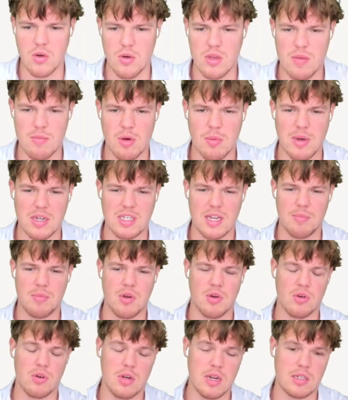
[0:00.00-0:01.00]
Email by
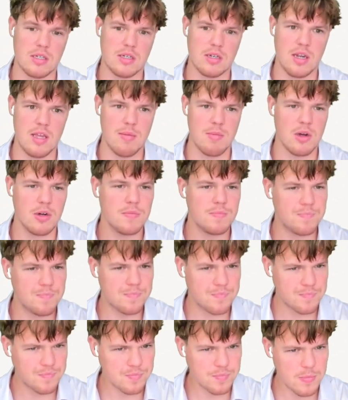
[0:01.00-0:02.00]
Zapier because email.
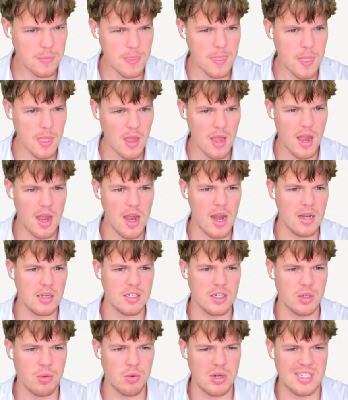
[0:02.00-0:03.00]
And
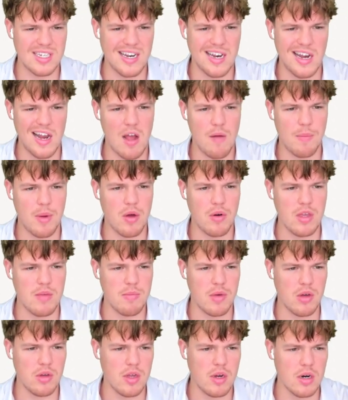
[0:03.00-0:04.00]
essentially, we're going to send an outbound
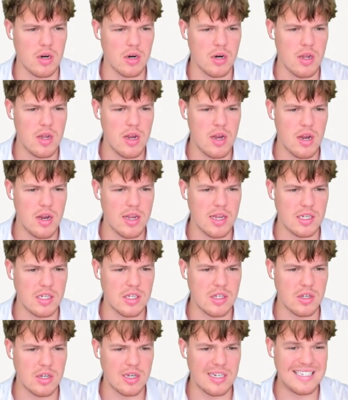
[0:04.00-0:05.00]
email here. Hit,
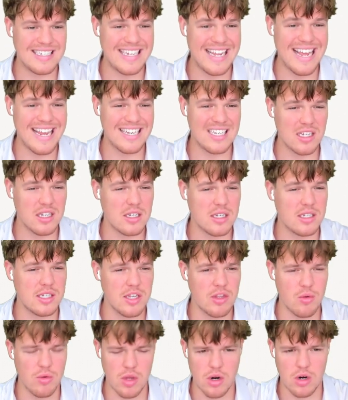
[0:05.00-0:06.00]
hit
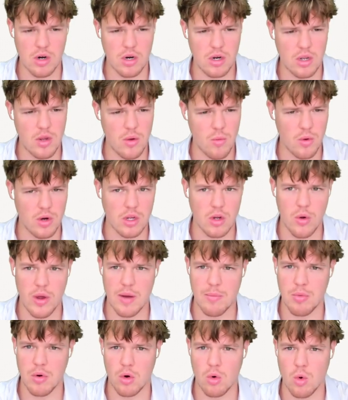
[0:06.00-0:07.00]
continue here, and we're going to go ahead
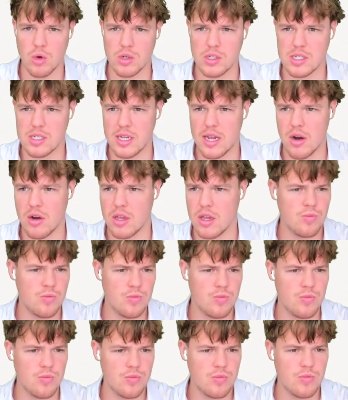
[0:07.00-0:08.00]
and put our courses account again.
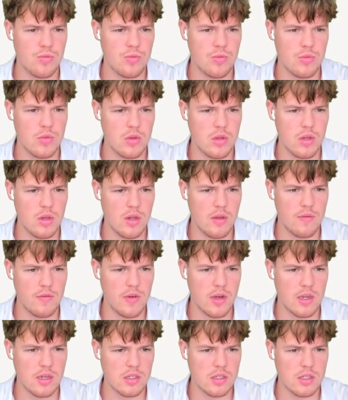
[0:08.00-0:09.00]
If I
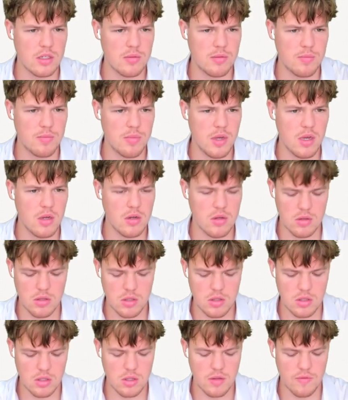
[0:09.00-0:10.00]
can spell
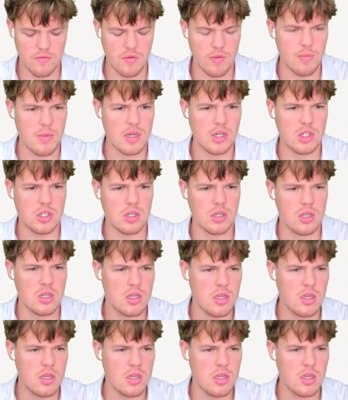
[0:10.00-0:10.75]
information,